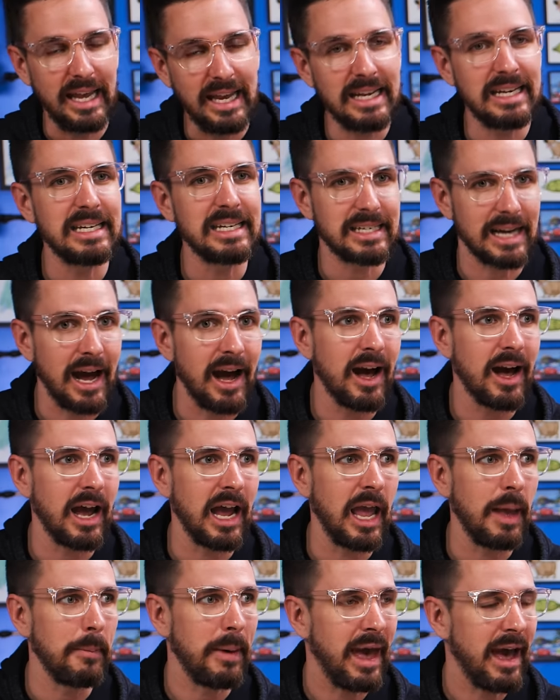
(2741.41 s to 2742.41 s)
in
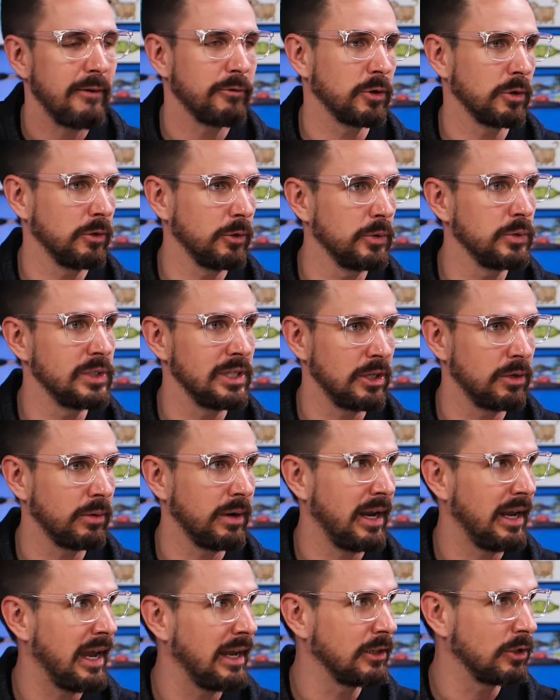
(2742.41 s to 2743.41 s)
time after Lucy
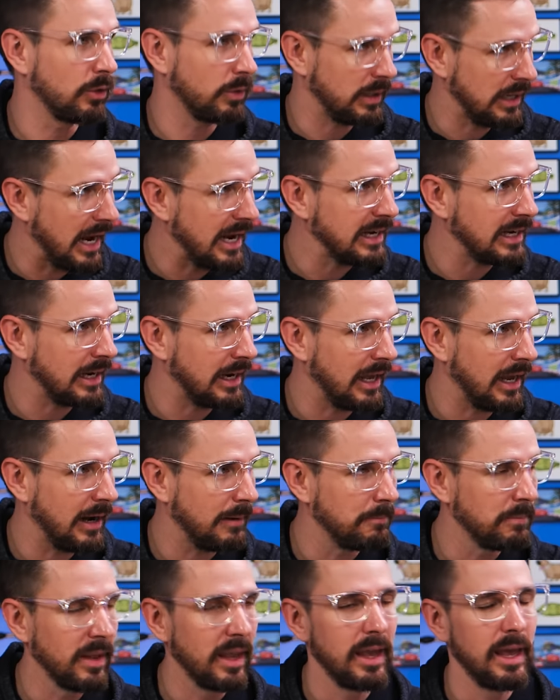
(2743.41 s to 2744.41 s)
Gray had created
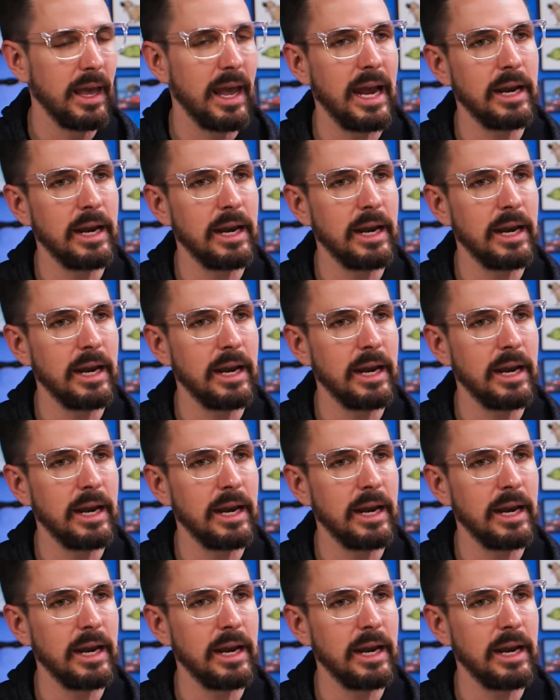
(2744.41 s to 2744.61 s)
it. Right.